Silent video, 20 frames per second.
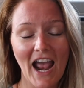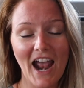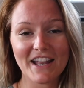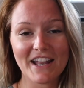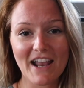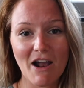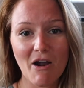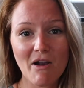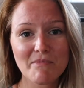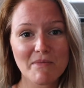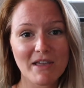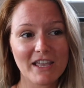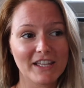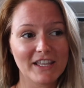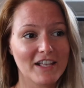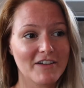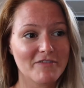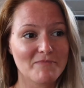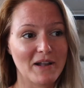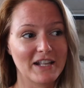And now I make
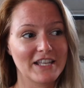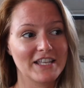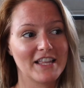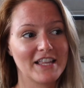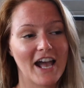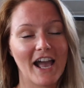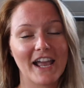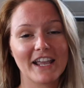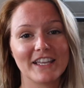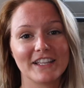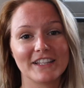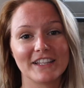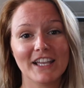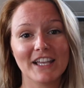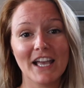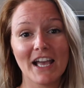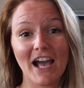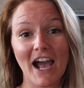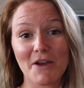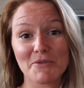enough money that
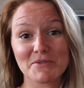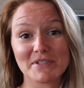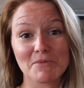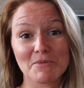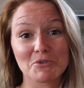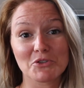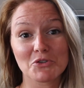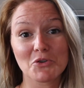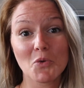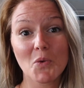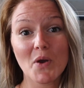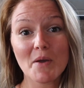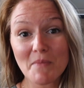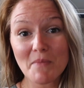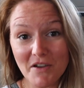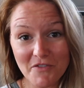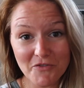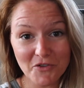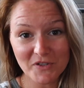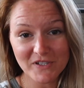I was able to quit
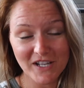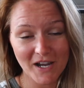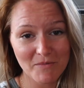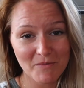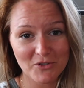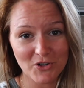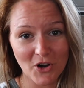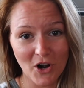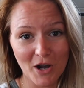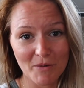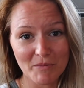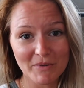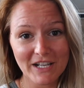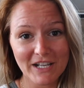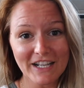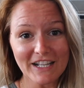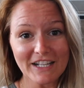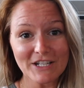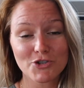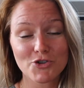my full-time job,
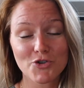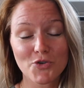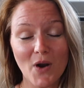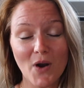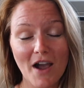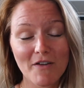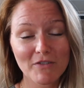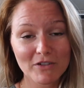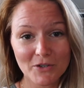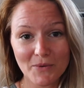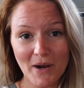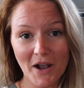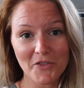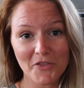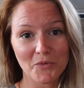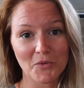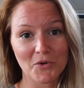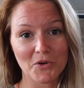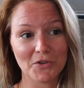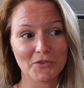travel around
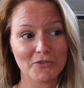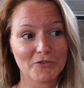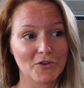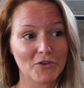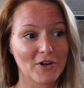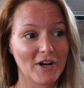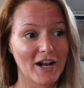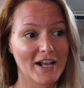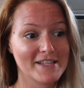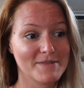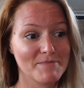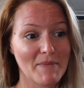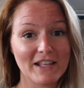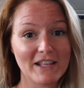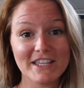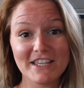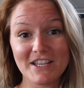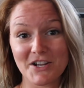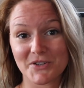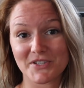the world for as
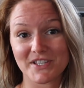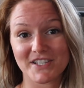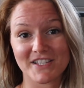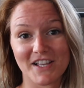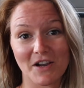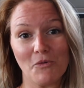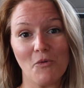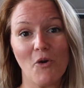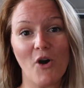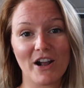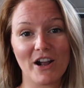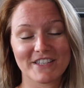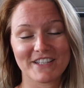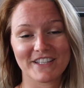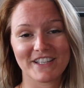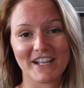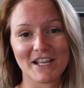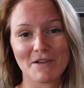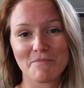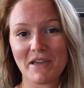many years as I want,
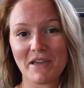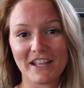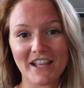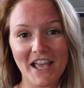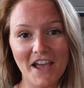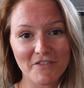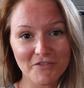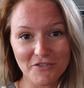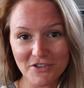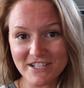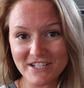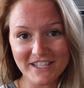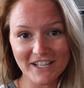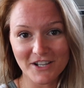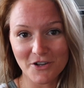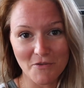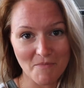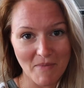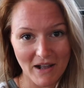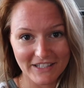and I get paid every
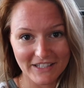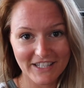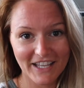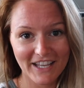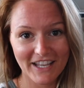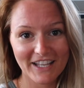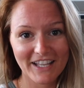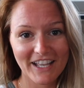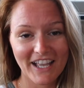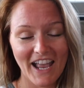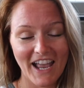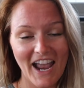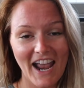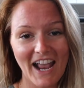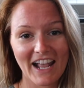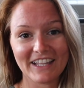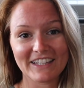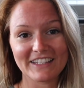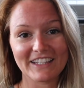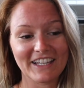single Monday,
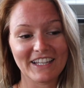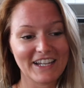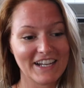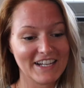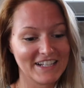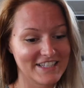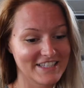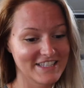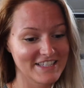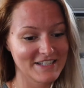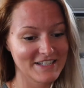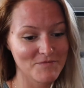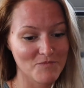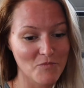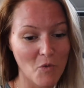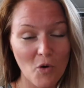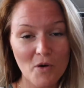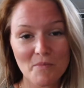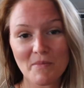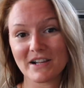and it's
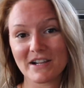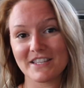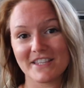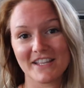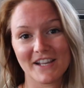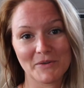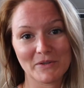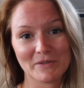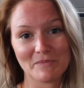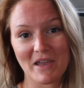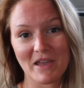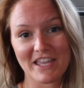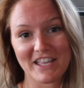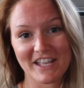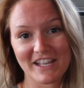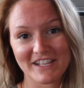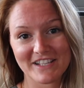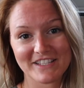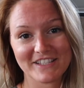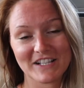more money than I was making
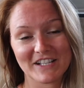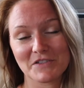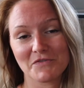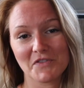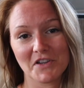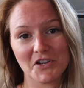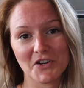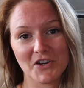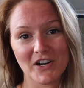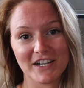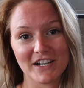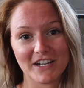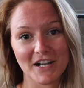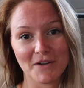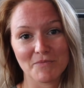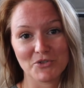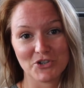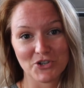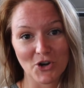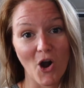at a six-figure
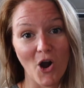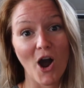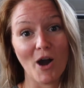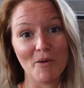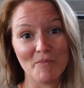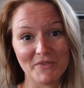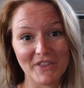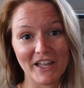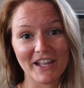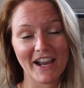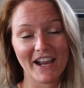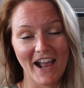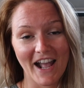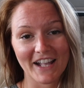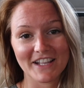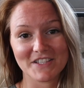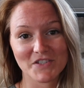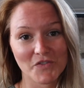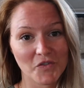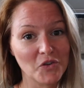income job that I
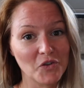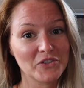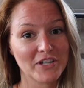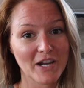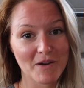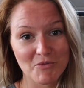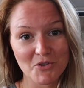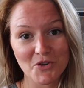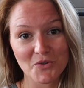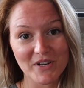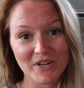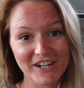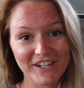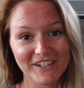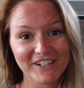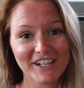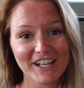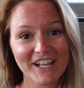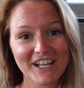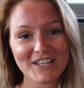had as a full-time
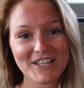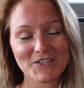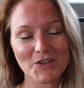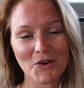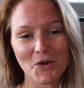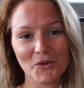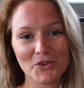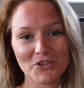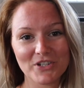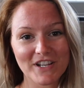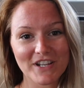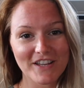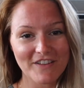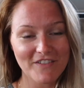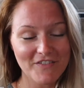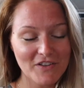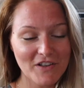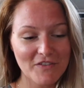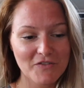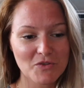career. So
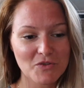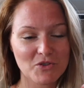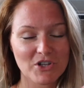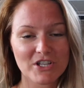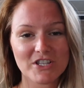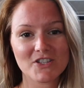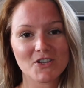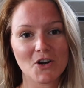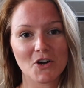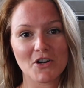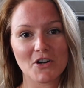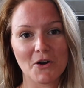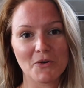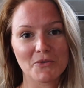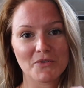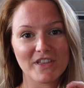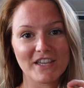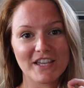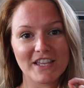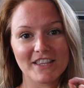even if you just start
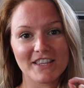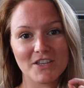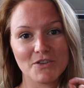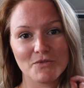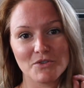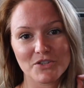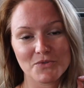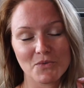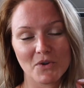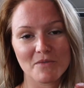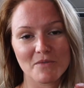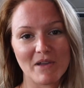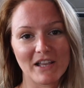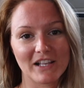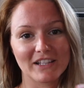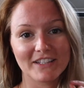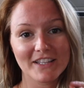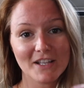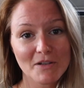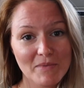out thinking that you just want to make
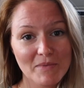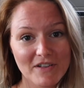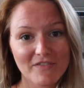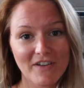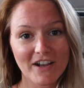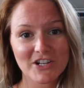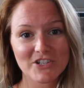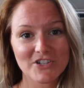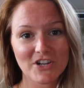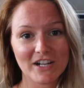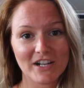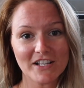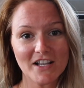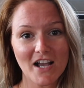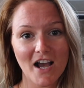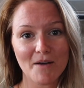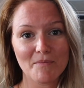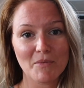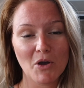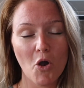a little bit of extra
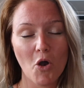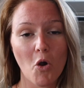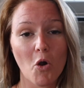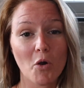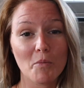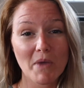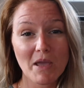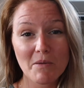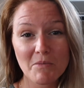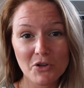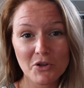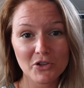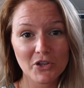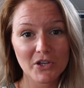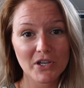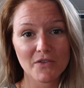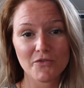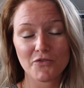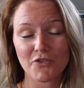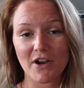income, or maybe you're
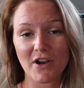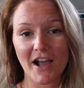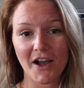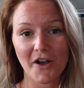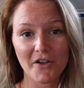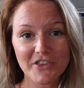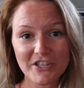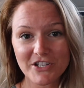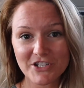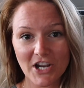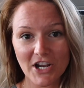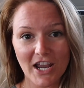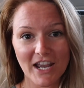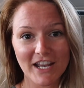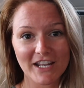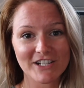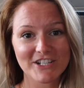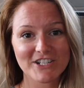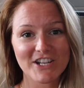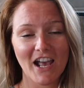looking for a healthy
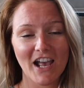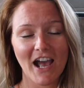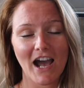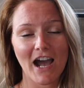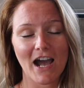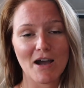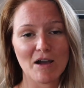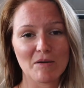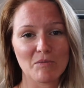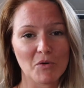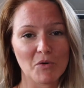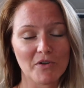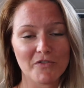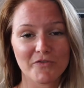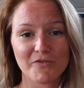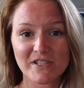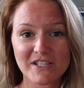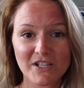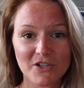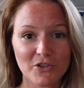change, or a
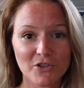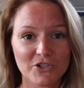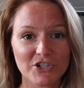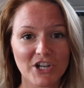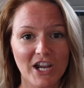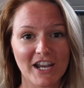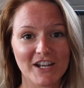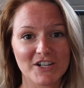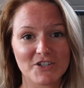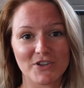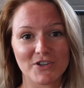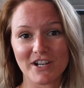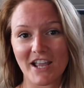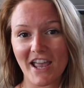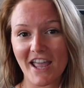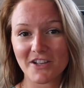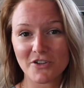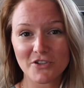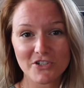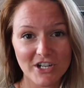physical change, or an
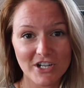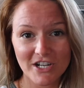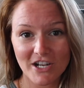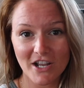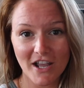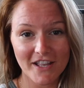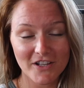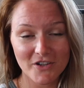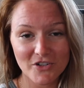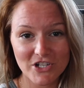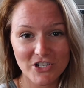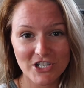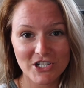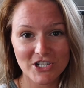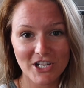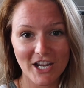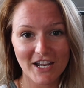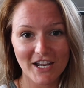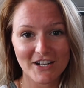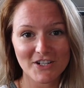energy
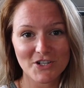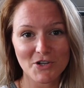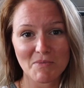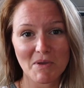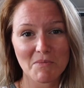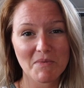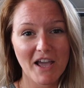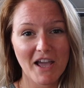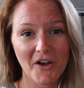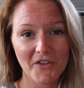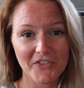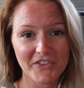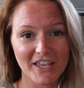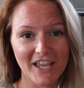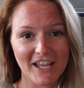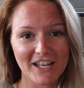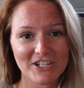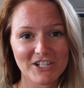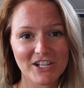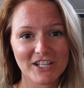change, or maybe healthy
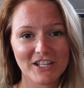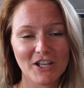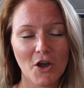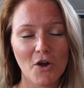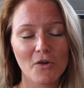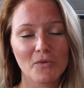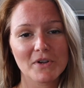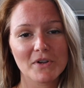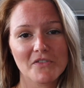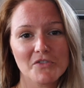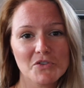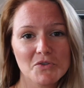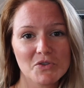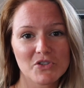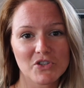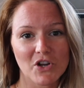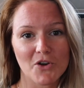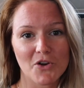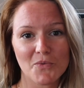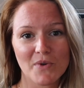aging, whatever you
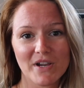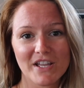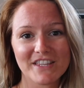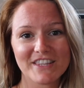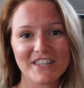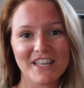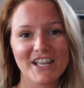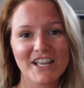start with,